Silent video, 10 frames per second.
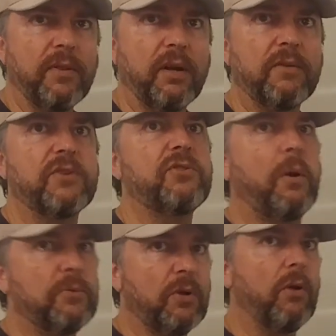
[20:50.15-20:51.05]
there, the
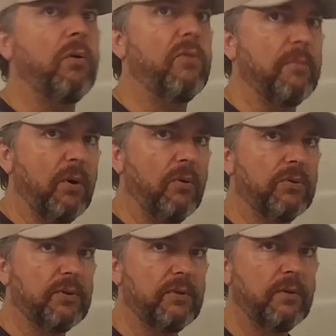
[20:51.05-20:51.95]
soap's going to hold the
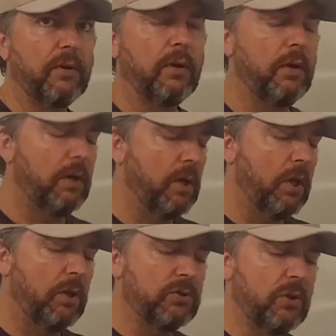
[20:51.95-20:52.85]
mold. Got it.
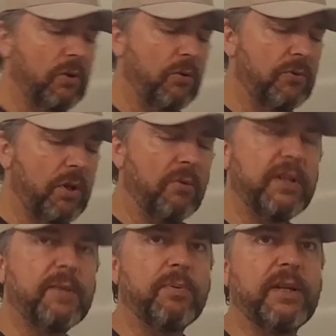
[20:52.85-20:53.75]
So you don't
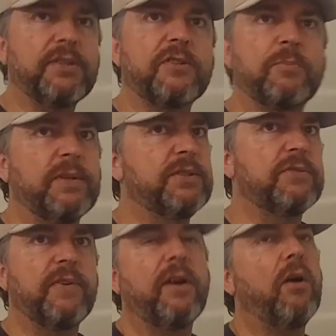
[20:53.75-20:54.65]
need to bleach because bleach
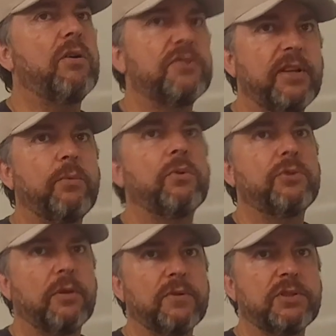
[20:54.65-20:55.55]
is very harsh and it will
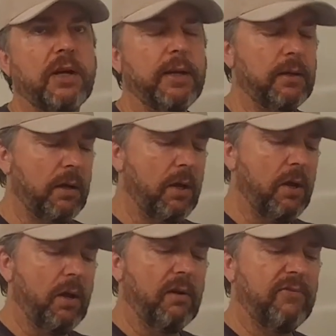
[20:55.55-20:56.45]
dull the shine.
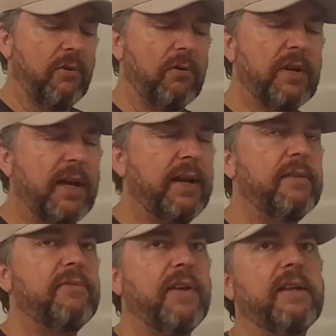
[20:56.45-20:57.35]
409,
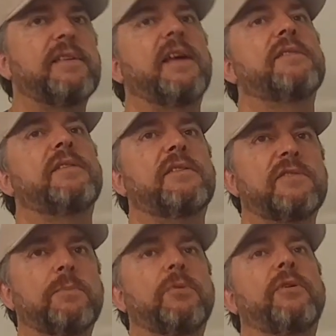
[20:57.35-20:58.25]
Fantastik,
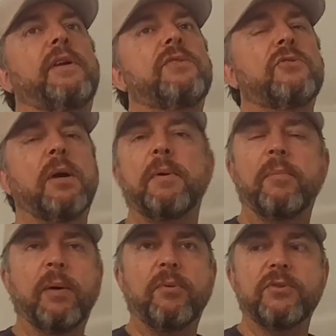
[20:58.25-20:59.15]
simple green scrubbing
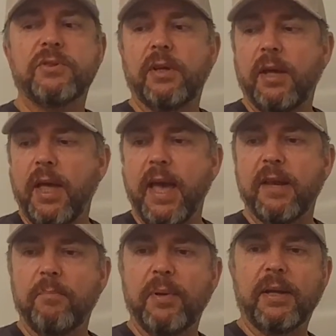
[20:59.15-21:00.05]
bubbles and a
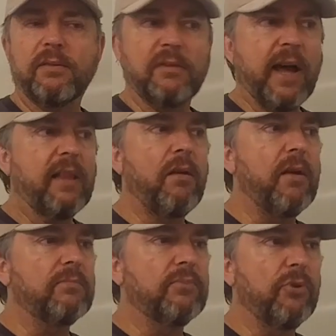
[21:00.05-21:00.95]
big
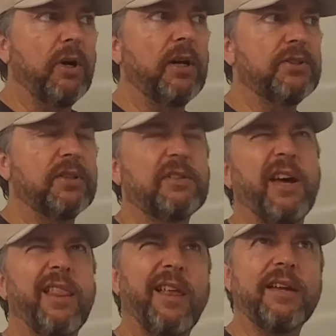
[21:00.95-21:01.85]
nylon brush. It's
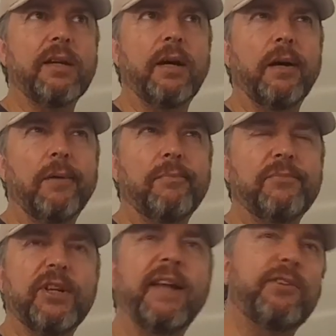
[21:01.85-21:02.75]
kind of like a
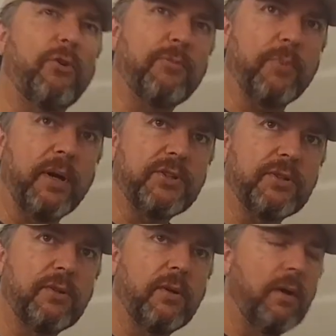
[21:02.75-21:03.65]
giant toothbrush.
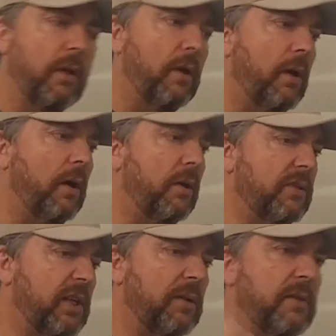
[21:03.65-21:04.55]
Okay. Uh, you
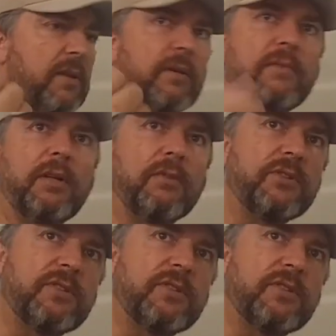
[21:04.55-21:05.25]
get it in the, you know, just